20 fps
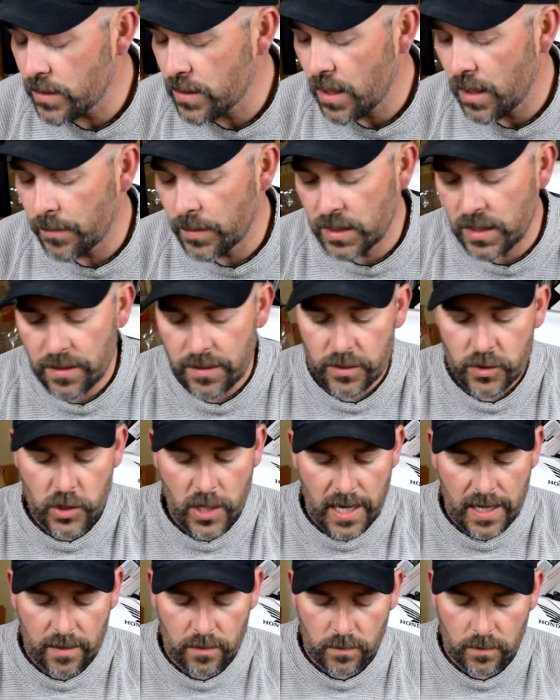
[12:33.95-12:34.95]
coming to the
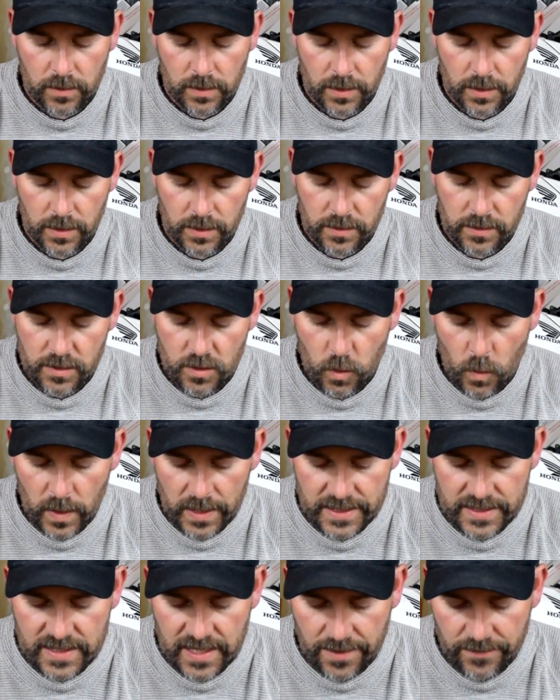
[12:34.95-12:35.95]
channel in
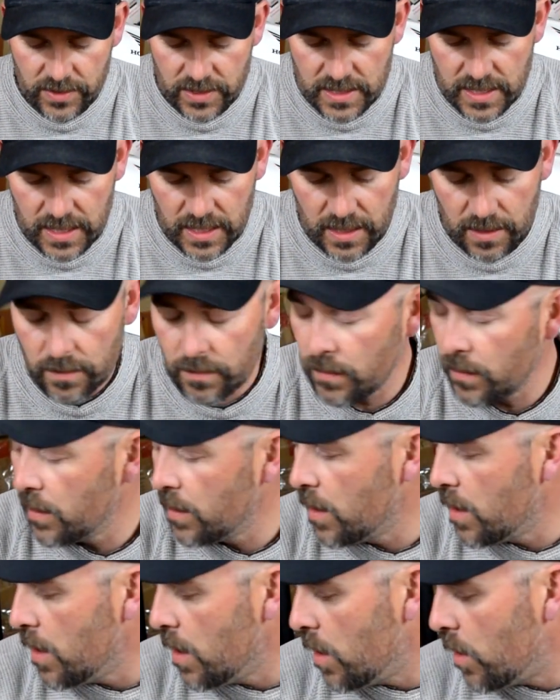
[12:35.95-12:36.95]
2017.
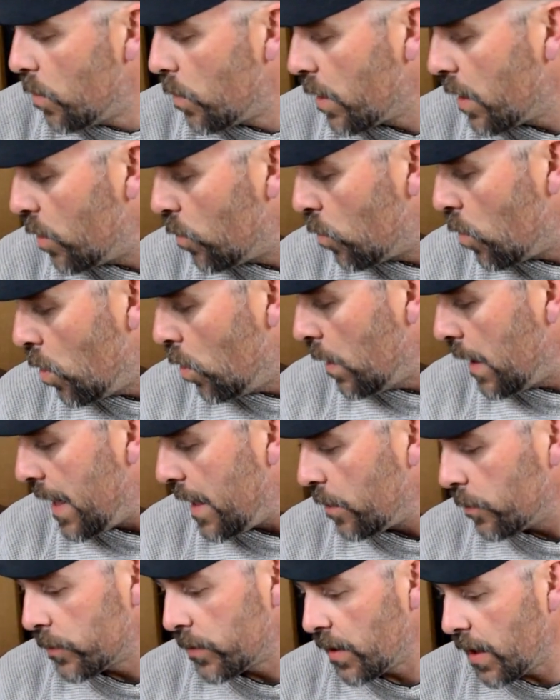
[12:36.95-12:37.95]
We're going to roll
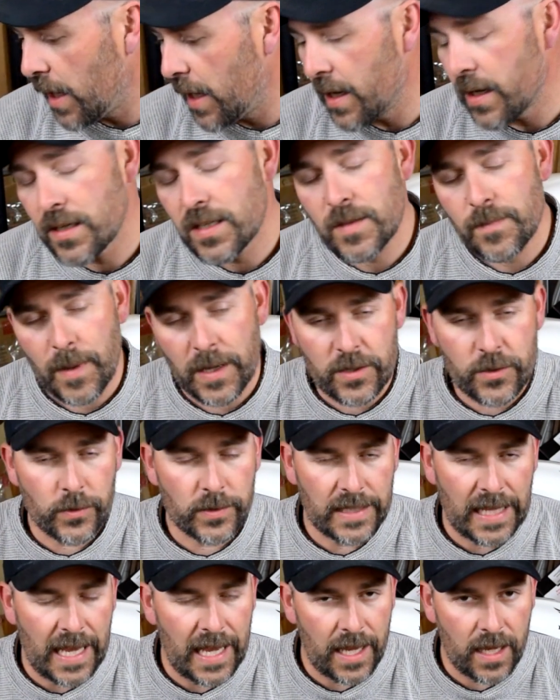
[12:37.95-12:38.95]
out a
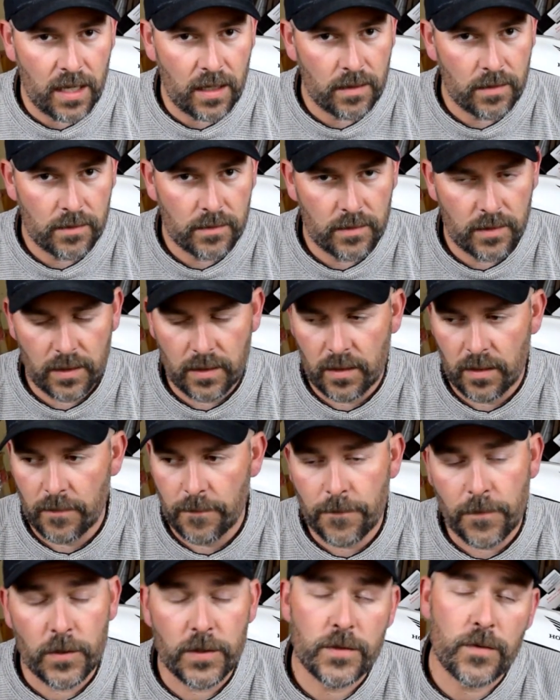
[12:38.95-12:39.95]
special day,
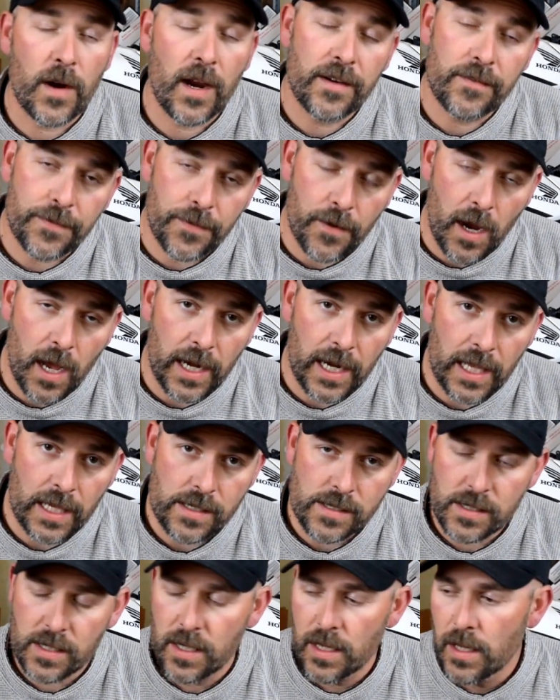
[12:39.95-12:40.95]
First Ride
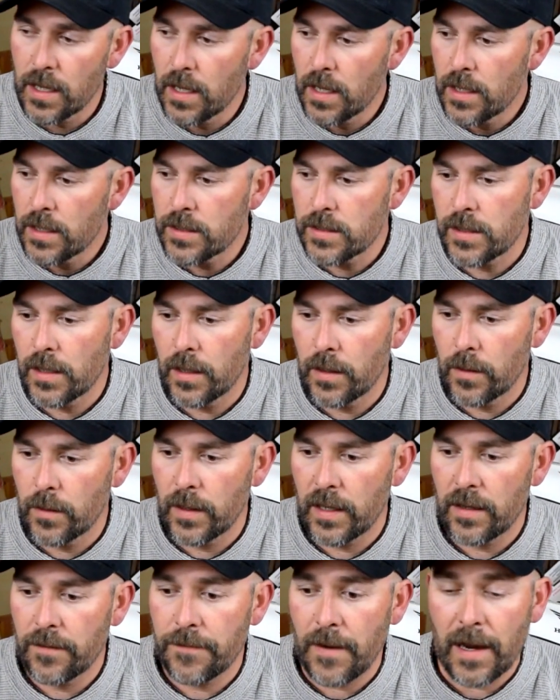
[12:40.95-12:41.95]
Fridays. So
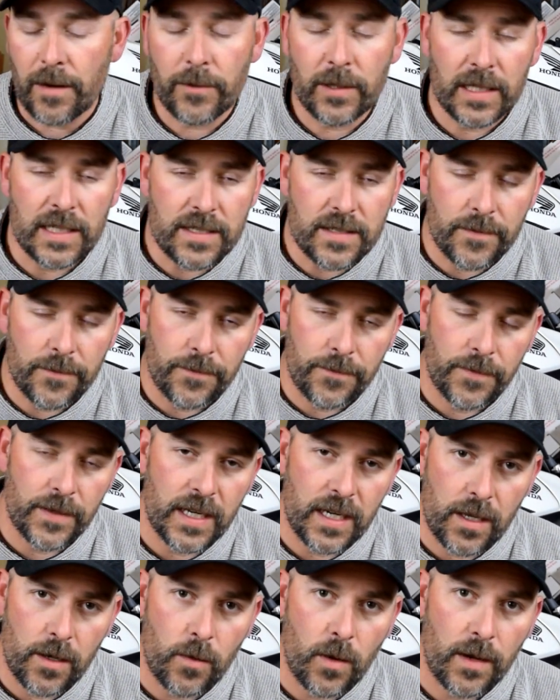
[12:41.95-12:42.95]
if I release a
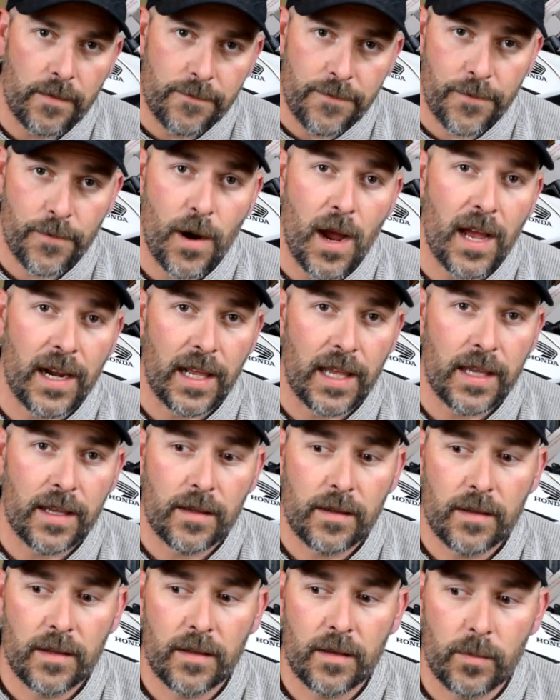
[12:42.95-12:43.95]
video on Friday,
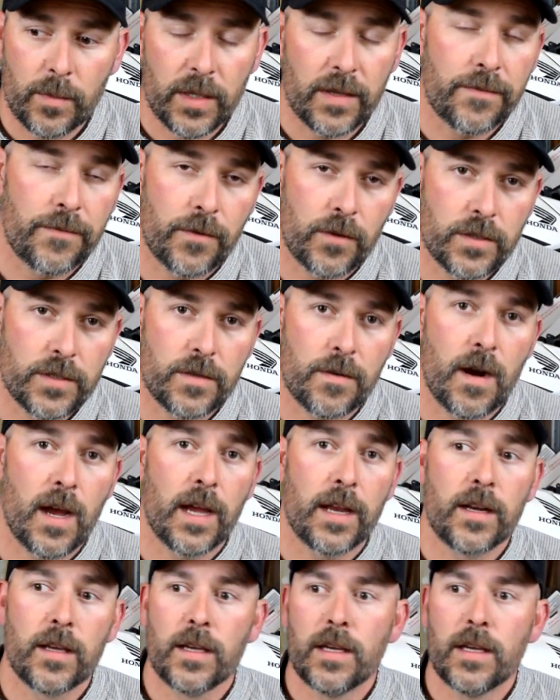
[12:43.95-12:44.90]
it'll be a first ride.